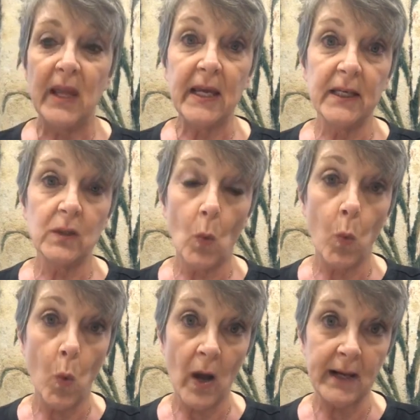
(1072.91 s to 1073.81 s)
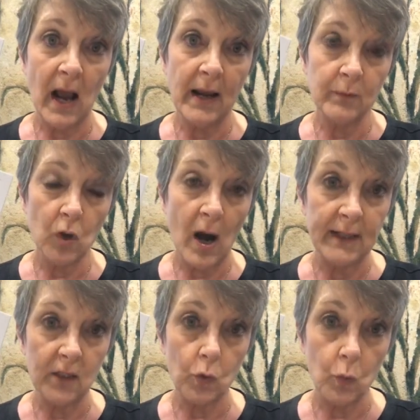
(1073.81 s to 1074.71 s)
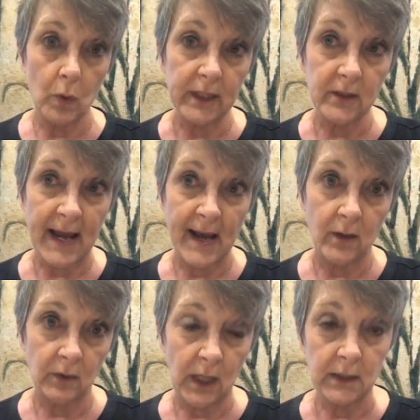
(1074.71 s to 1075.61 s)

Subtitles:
is what I'm trying to drill down